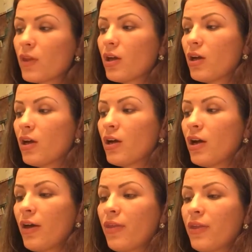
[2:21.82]

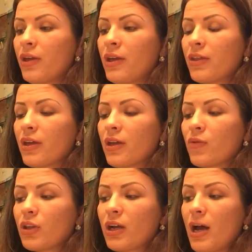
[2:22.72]
I think
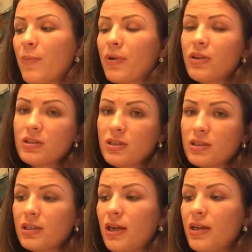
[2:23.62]
that what happened in
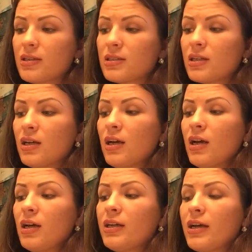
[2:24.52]
this case,
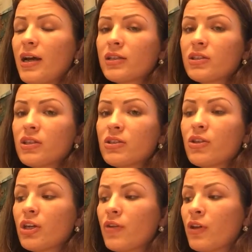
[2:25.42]
he acted
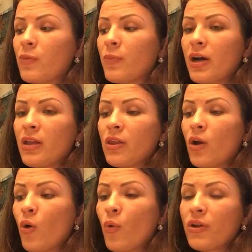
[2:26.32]
driven by
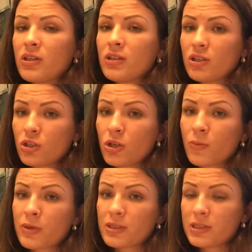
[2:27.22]
knowing the
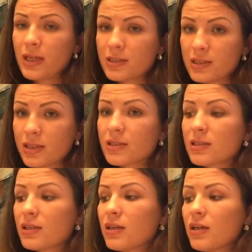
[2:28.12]

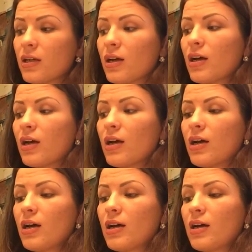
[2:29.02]
circumstances.
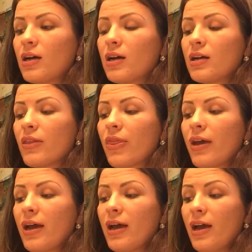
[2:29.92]

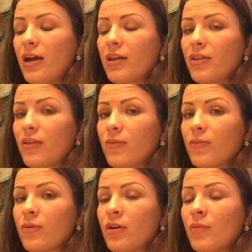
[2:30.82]
The end,
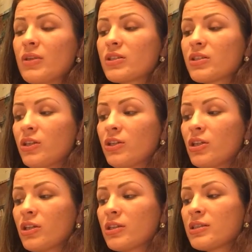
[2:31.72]

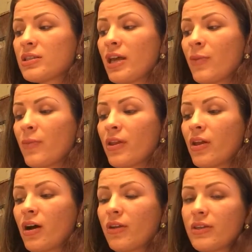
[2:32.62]
misleading
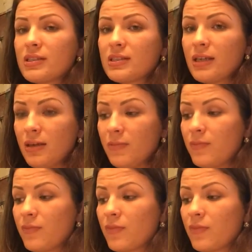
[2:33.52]
statement are the same.